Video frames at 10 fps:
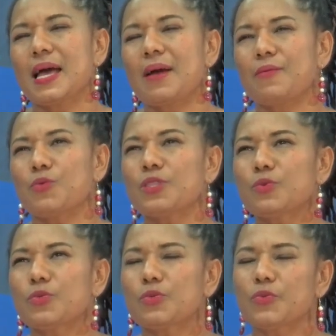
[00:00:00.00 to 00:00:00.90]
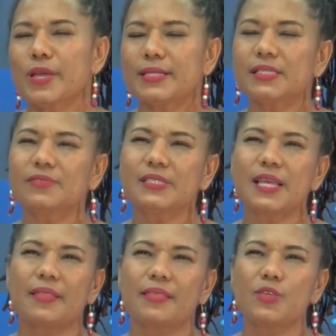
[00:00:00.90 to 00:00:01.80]
With creativity,
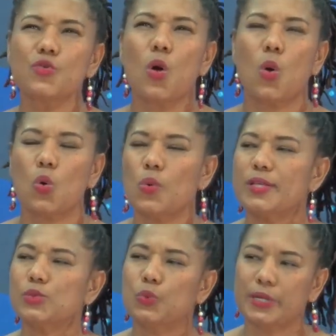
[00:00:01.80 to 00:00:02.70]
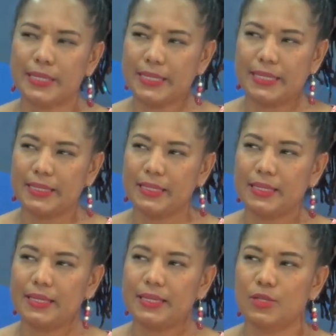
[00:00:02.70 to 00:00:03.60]
I think you are always working.
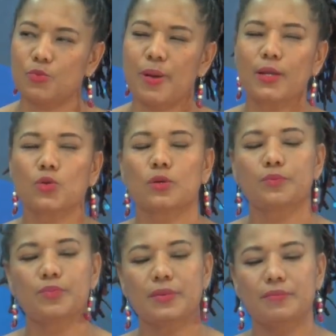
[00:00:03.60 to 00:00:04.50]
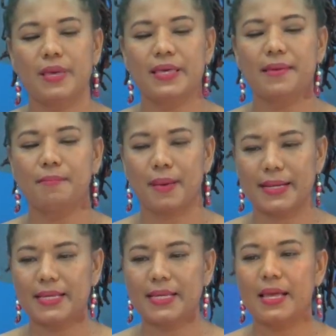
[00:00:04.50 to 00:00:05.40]
You might not be making
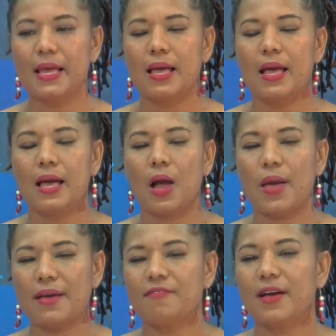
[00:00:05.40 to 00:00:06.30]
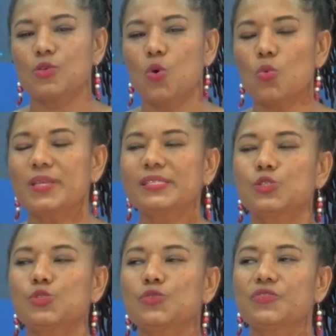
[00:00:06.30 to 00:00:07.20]
money, however, you always
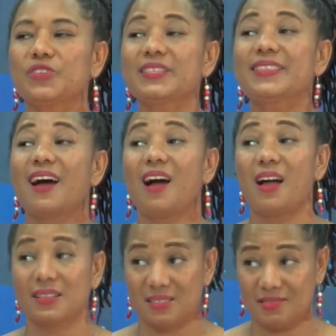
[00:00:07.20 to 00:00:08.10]
need to feed the art.